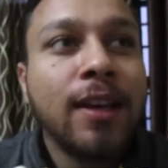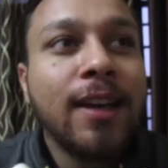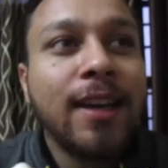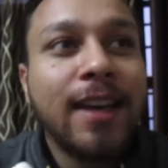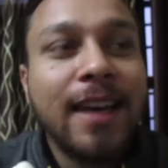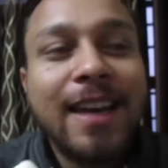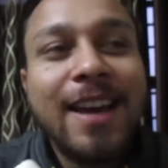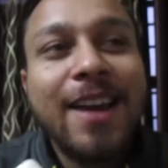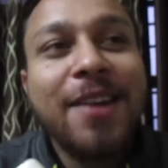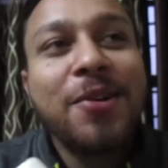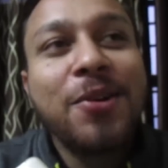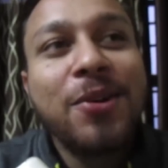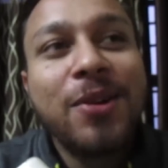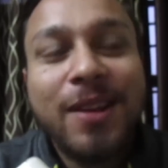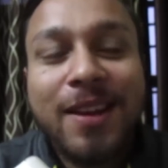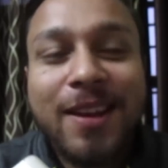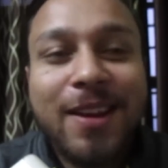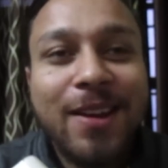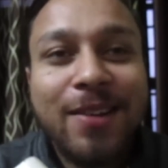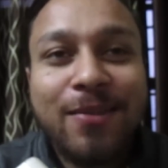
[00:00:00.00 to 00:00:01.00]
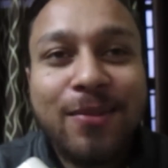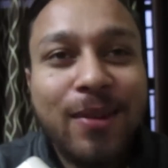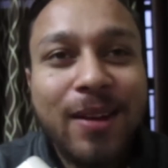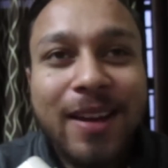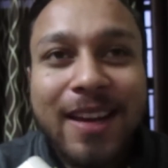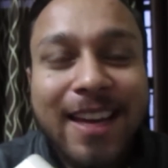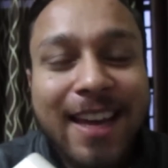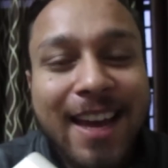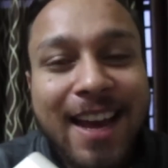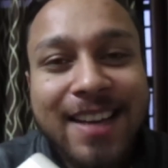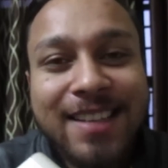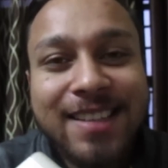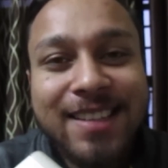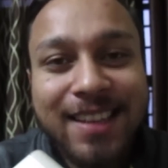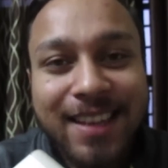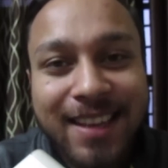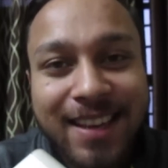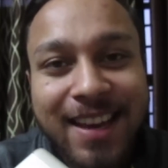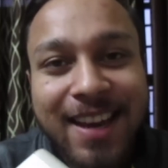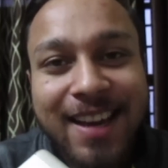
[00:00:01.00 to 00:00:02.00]
he cannot. He he has
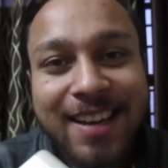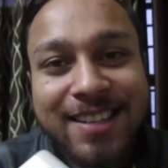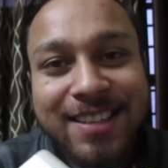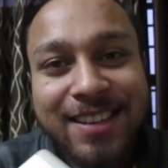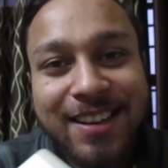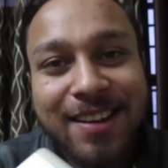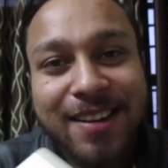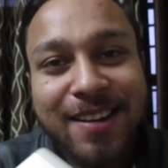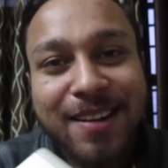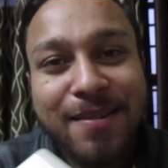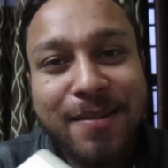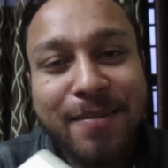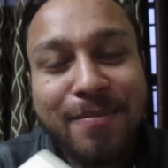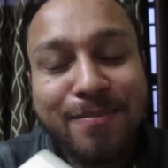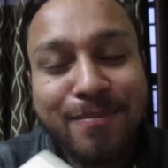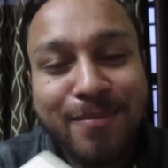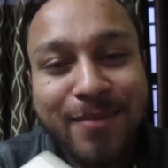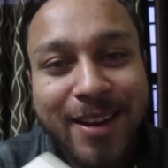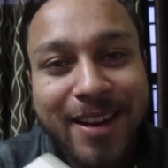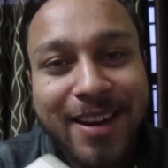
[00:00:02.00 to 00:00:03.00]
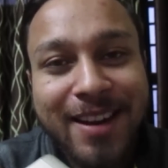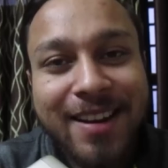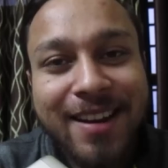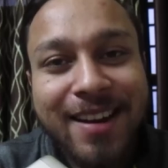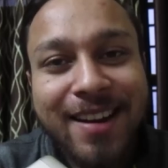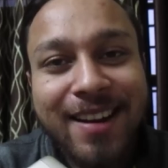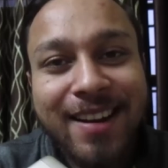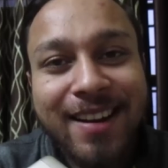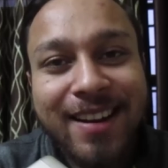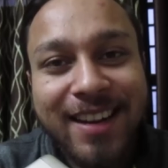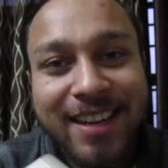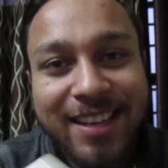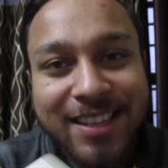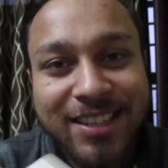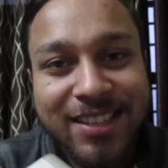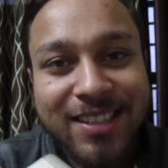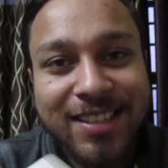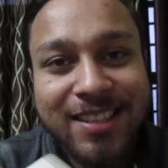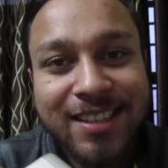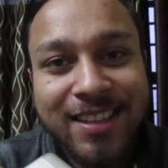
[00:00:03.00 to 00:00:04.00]
he has a media
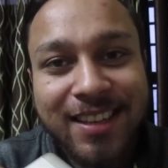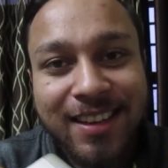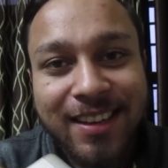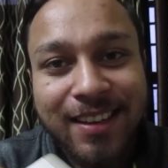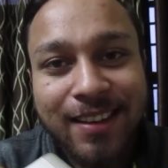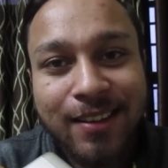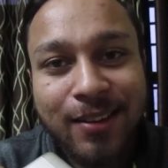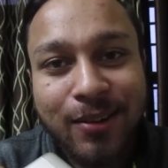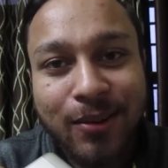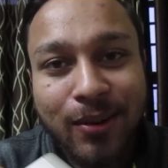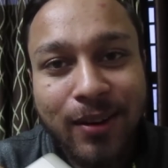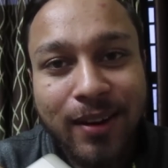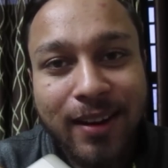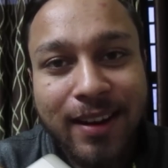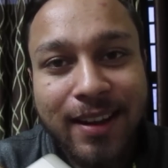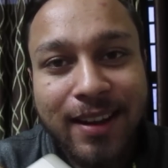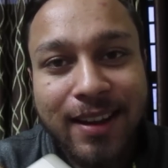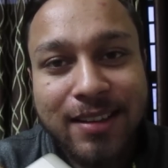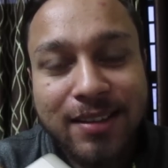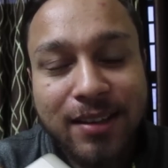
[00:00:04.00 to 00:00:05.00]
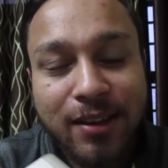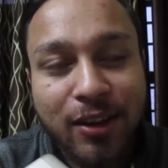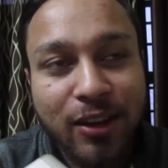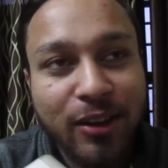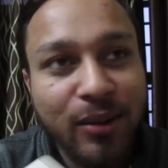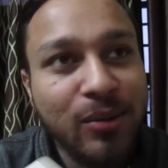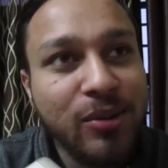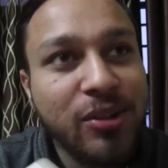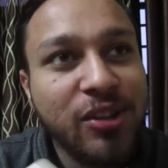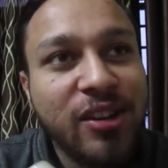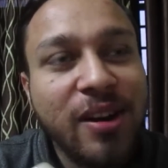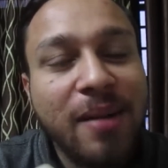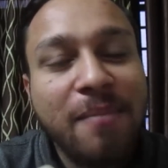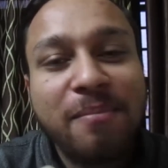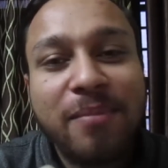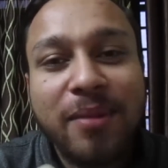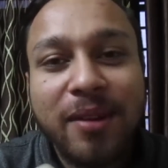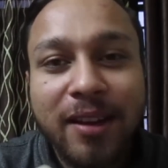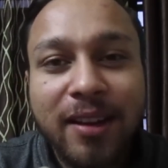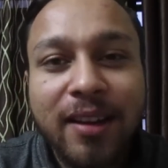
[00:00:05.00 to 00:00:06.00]
agency. Okay, he has a huge
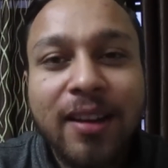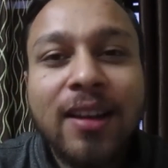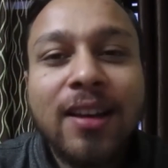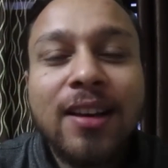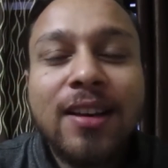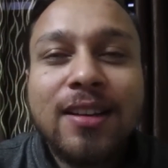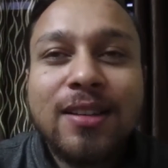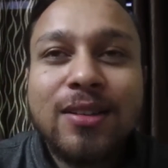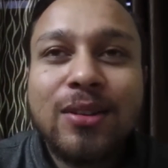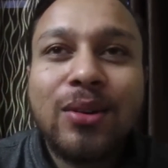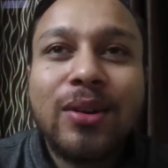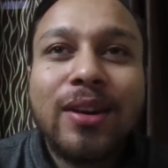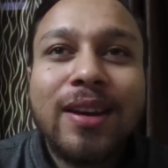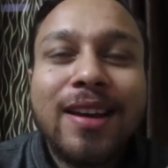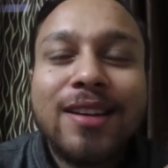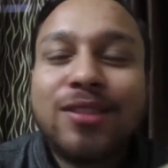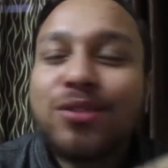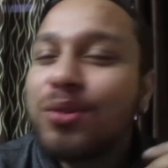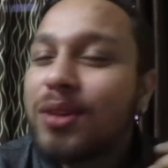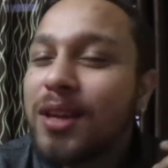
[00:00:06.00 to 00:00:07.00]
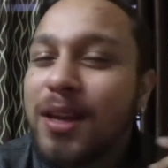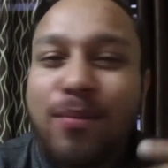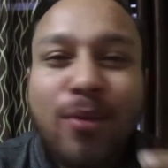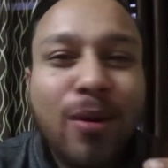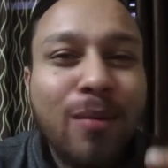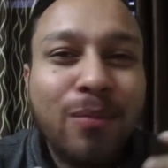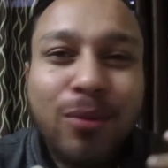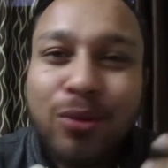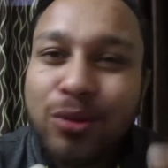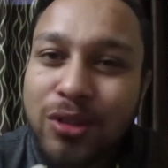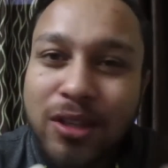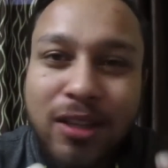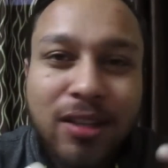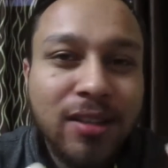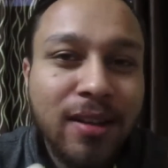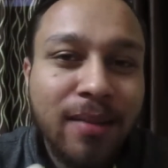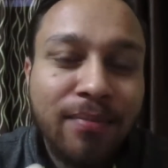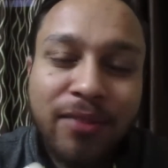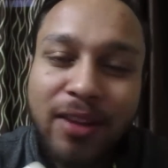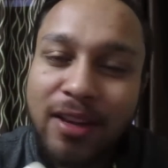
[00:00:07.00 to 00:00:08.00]
company. So he has to keep on posting
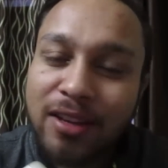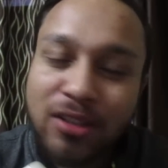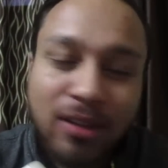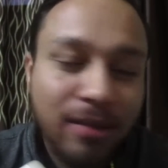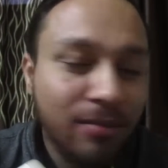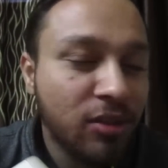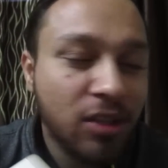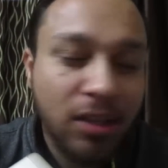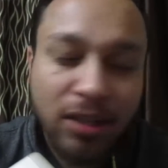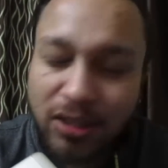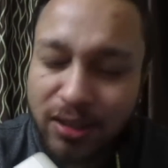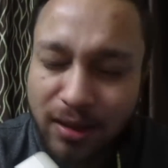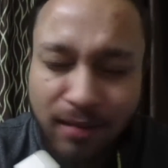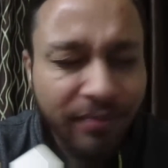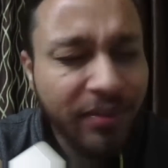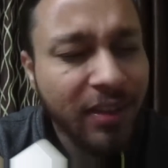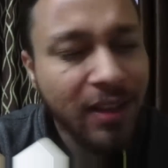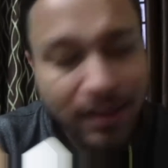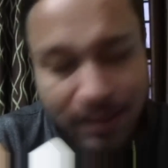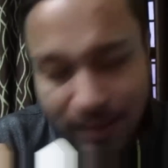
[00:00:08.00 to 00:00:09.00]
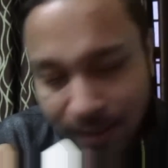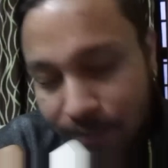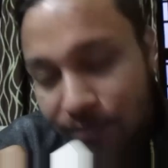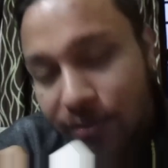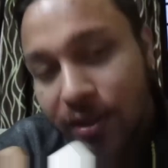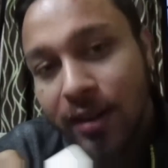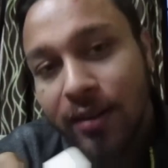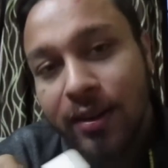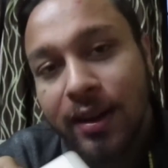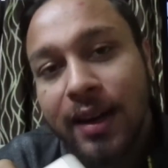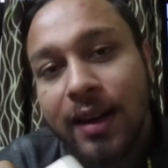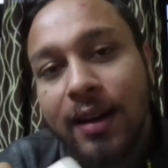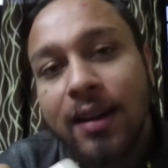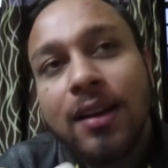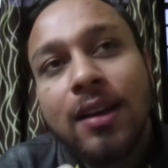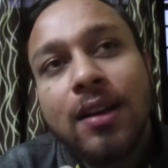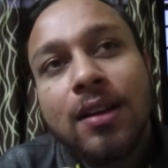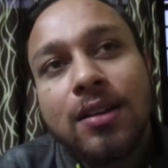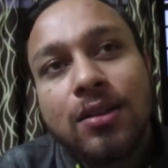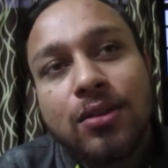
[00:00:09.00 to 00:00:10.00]
something, some shit, something, something, right?
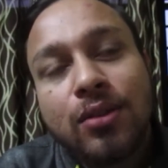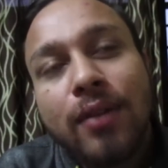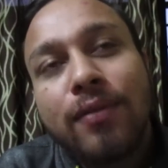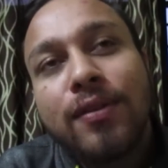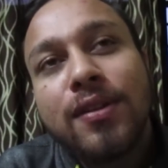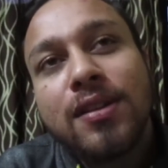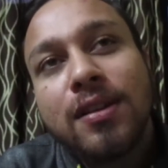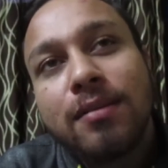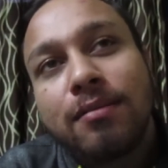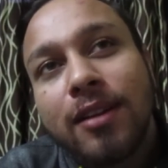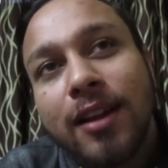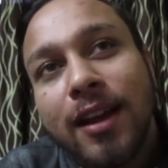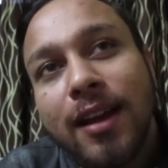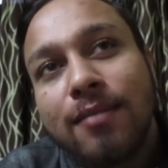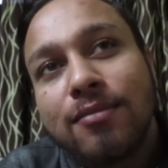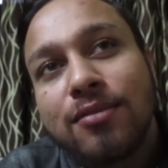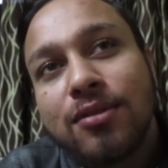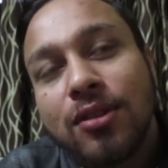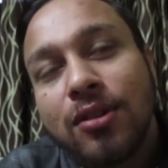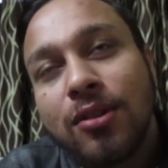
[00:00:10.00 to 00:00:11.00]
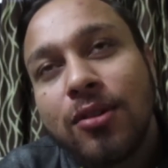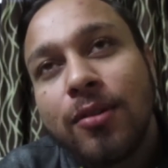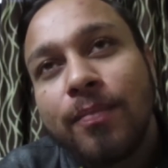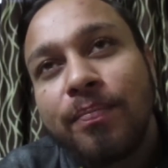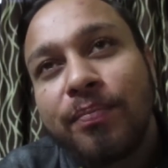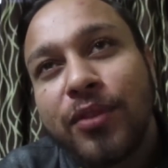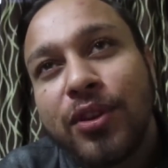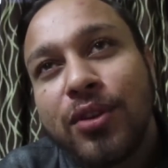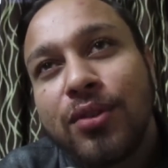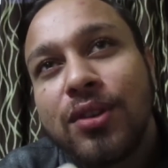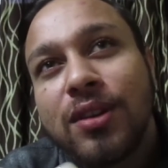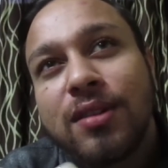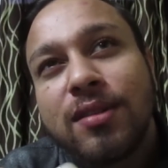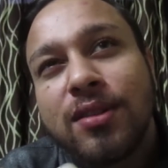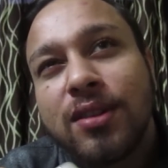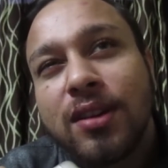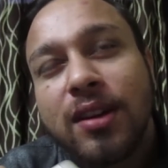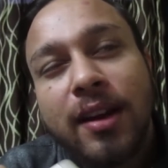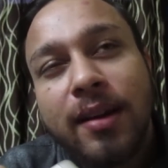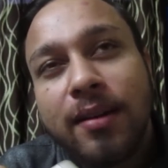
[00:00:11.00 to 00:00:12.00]
So after some time, you know, you
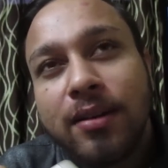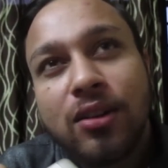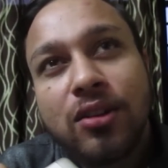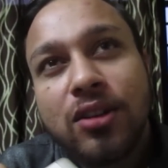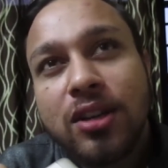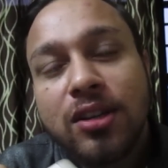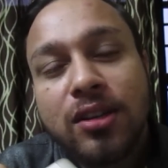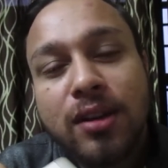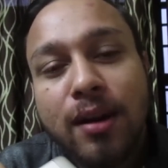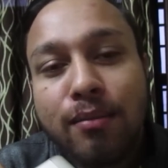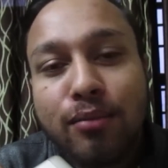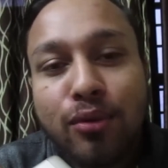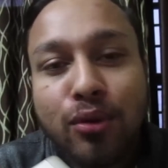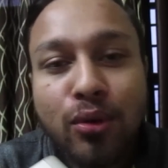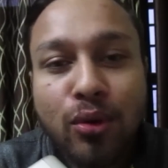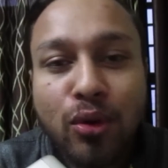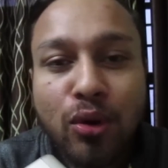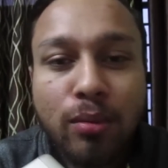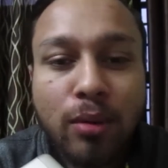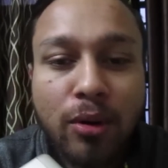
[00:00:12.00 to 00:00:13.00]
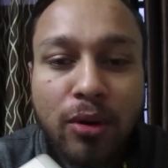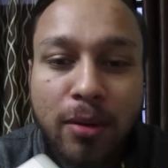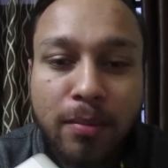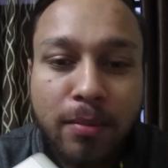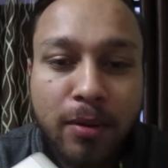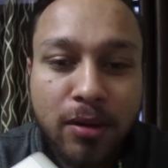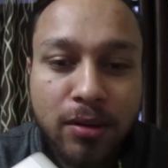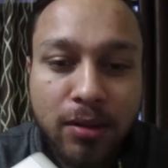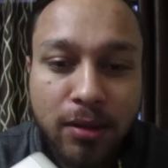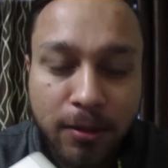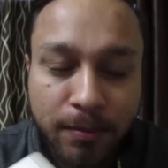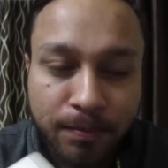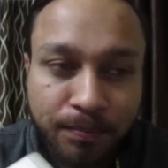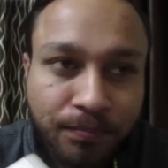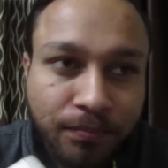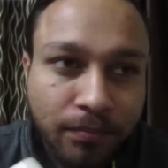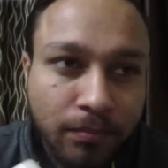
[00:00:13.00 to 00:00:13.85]
just you just come to know about a person